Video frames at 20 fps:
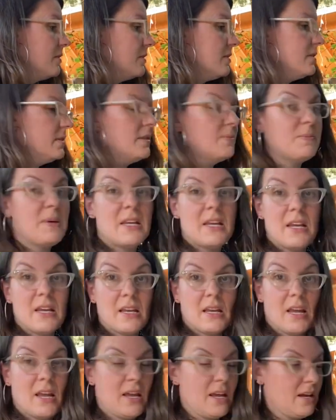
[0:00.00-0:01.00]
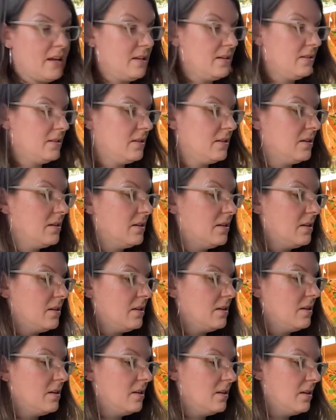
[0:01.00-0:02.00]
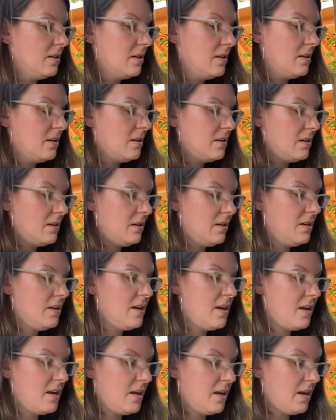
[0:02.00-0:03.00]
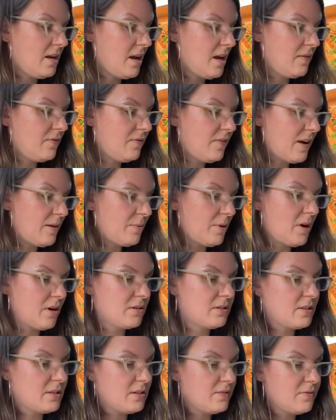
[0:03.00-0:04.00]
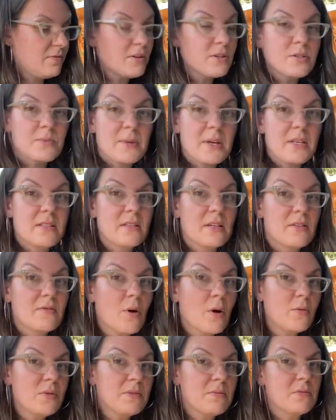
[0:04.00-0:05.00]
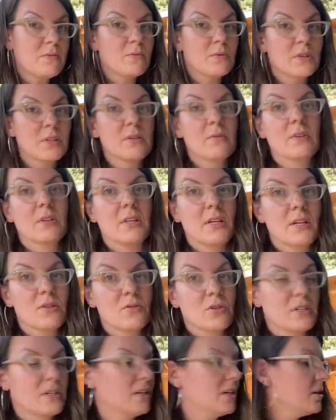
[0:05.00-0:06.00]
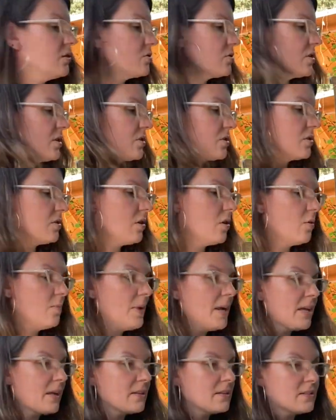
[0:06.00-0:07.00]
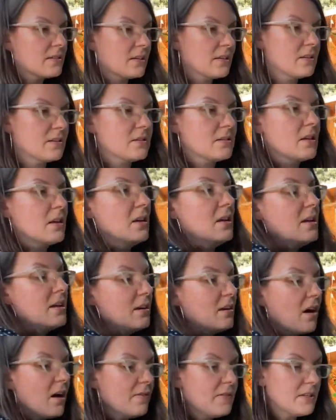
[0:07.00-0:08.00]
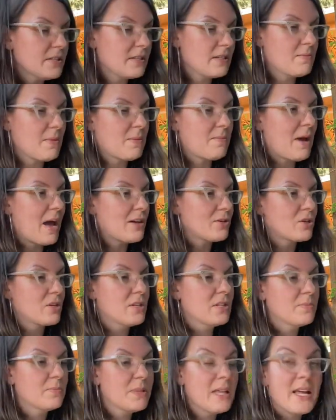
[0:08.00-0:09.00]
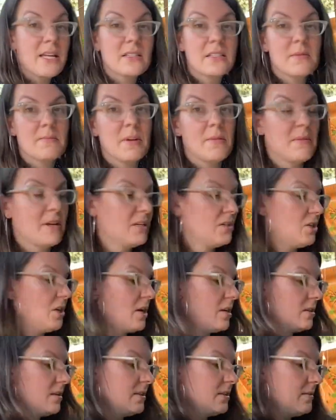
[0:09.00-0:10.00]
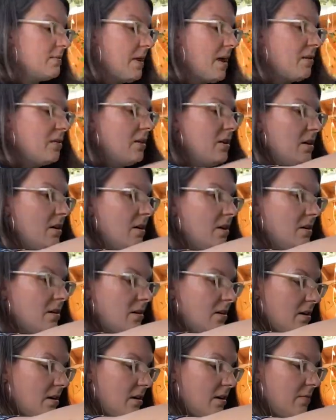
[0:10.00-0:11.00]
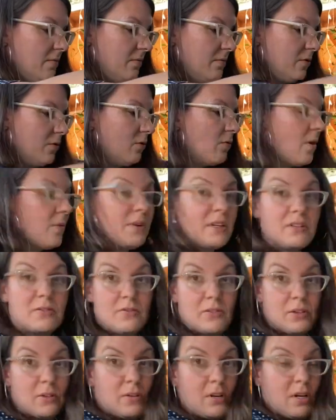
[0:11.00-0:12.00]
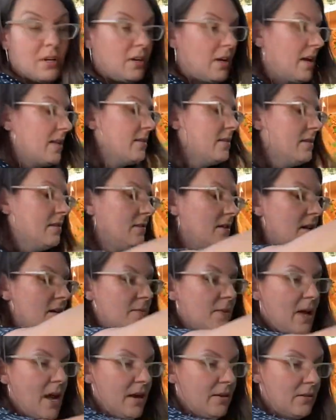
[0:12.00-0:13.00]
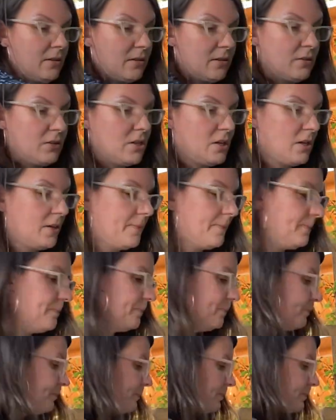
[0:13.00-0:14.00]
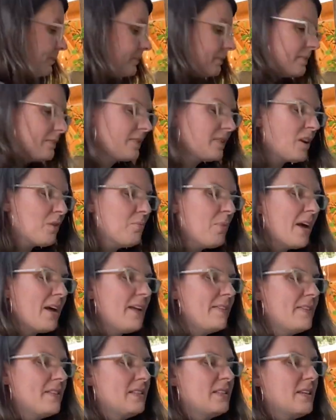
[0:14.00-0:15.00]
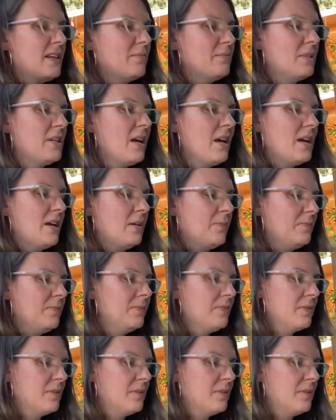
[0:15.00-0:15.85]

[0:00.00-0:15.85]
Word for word: spinning and knitting and fiber arts in the first place. And I've always been really, really interested in traditional homemaking skills. Now, obviously my passion is plants. My main channel is about growing food and sustainable agriculture. But at the same time,